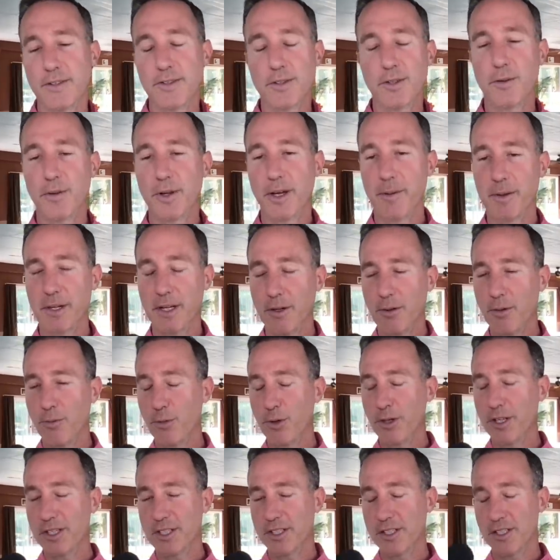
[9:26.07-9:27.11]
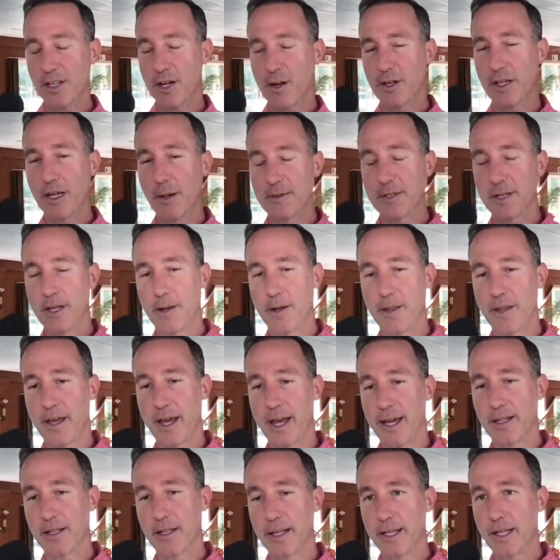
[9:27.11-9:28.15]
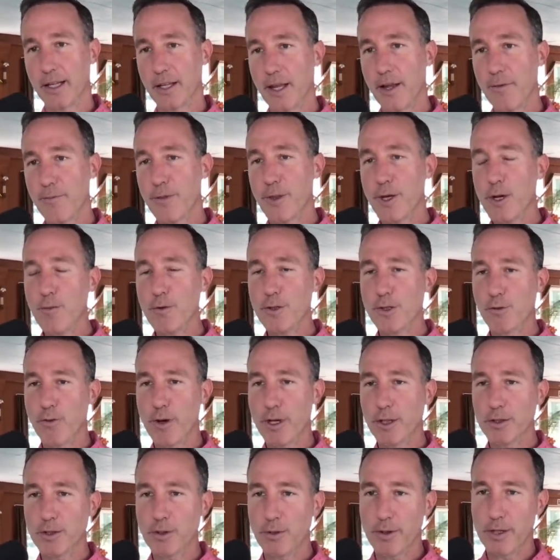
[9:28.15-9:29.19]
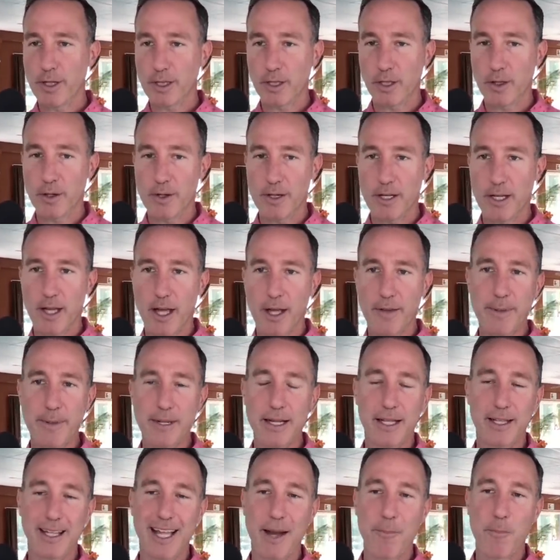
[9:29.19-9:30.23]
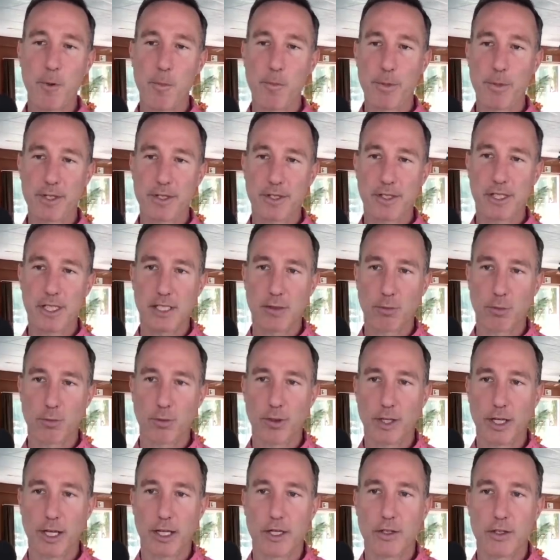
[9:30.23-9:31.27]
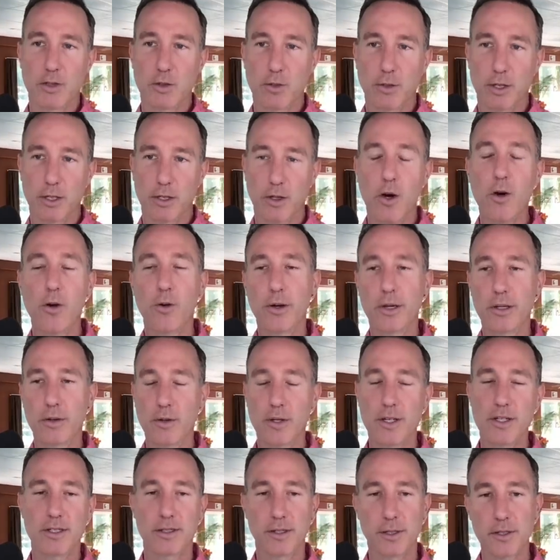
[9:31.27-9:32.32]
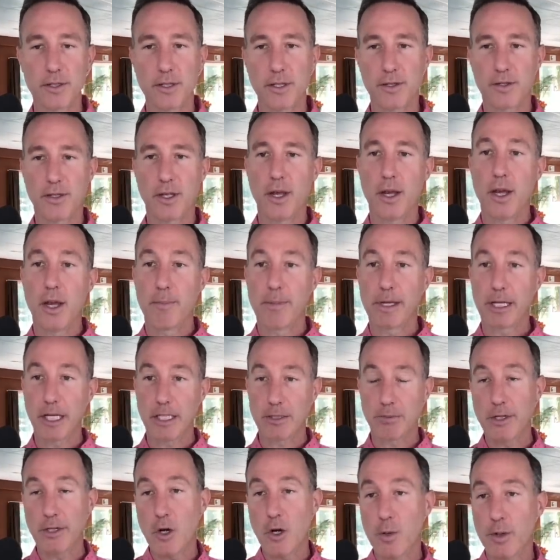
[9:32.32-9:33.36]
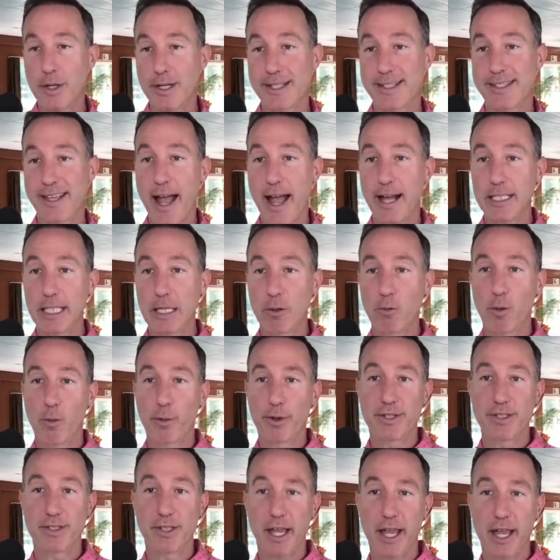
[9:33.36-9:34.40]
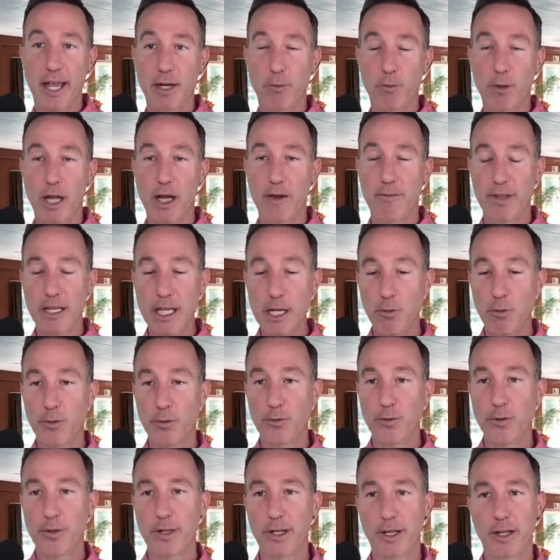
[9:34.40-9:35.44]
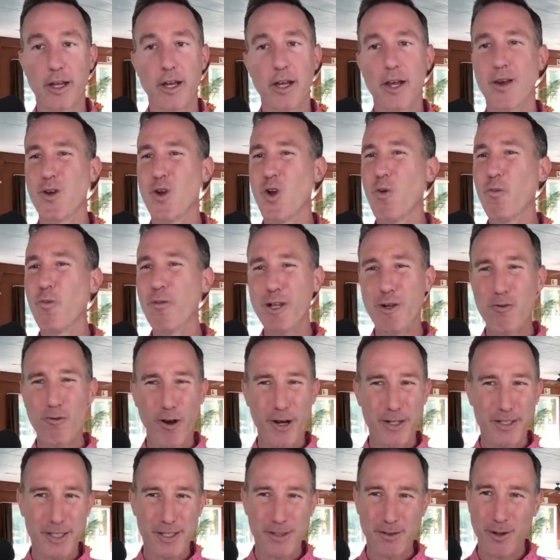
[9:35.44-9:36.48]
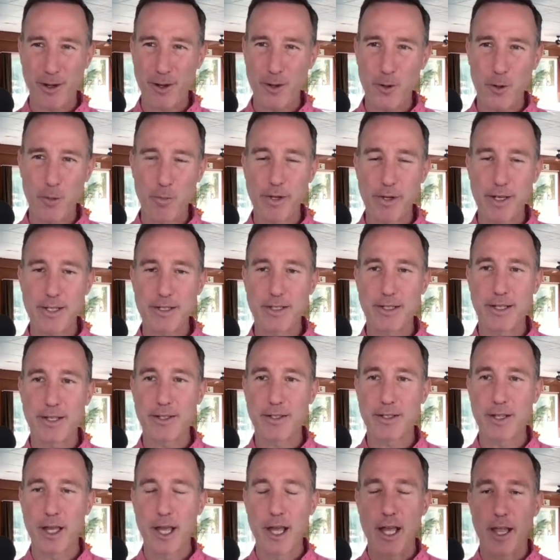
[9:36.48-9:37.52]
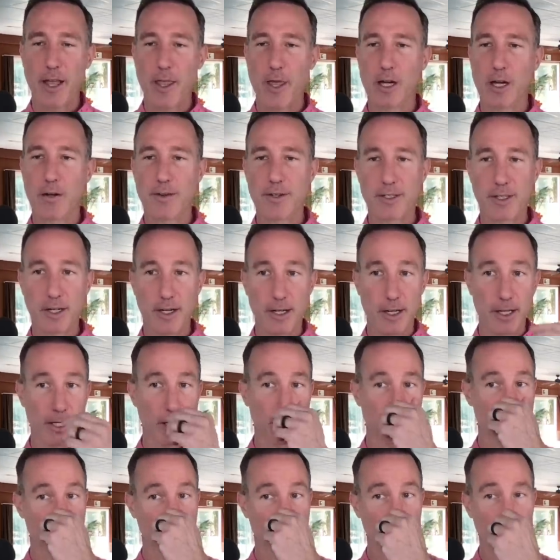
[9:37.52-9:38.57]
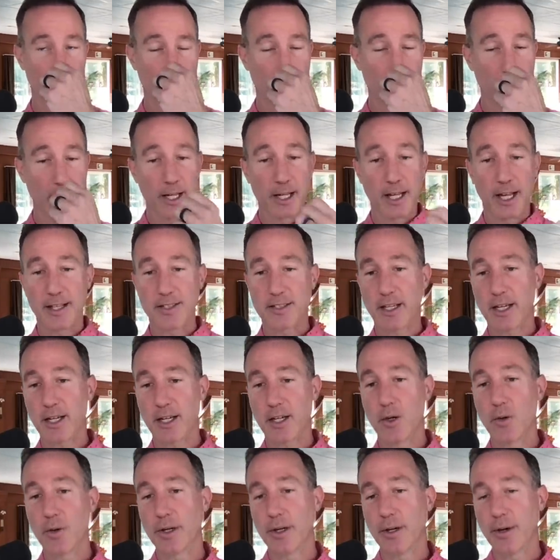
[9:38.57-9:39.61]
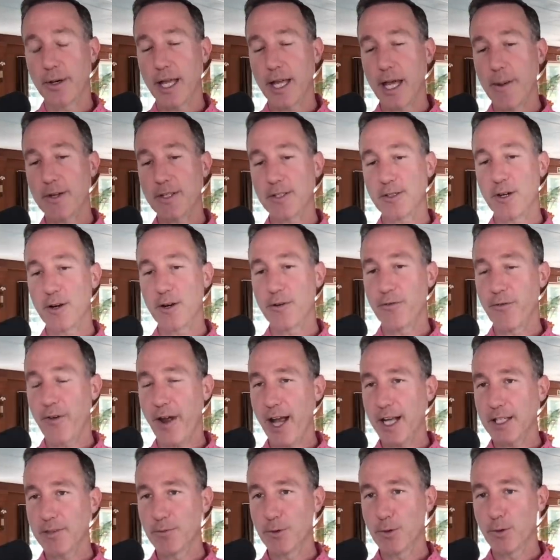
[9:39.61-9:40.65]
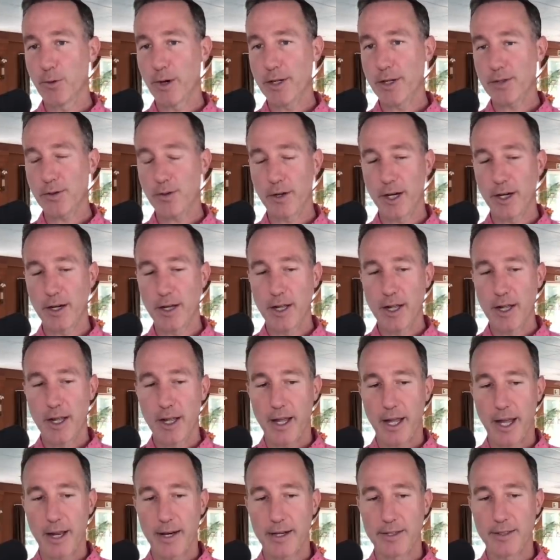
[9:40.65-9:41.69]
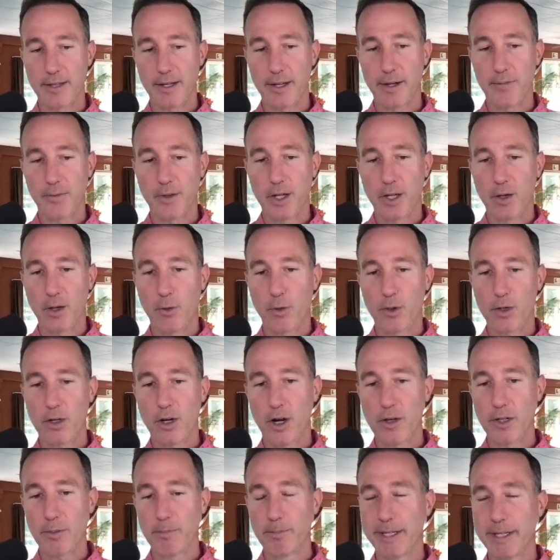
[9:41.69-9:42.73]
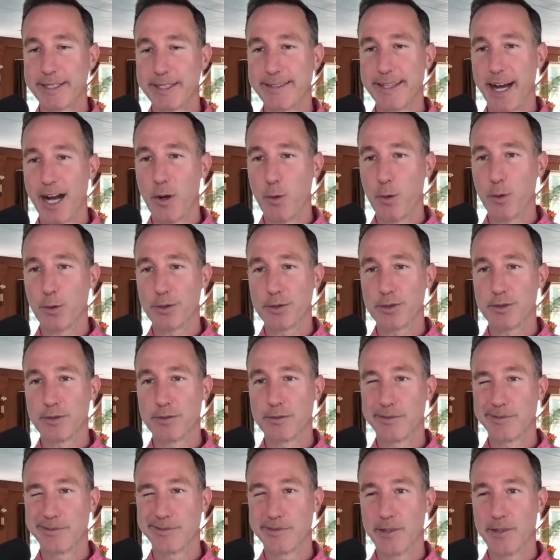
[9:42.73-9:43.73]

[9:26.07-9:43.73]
so I mean, it really just all comes down to that. Like, if there was regulatory clarity, I bet a lot more businesses would really get into it and go, oh, we can do this and this and this, because we know exactly where we stand. We have equal footing. Nobody wants to start a new business, and then all of a sudden you get sued. It's like going, okay, I'm going to start a fast food restaurant, and uh, we'll call it McDowell's.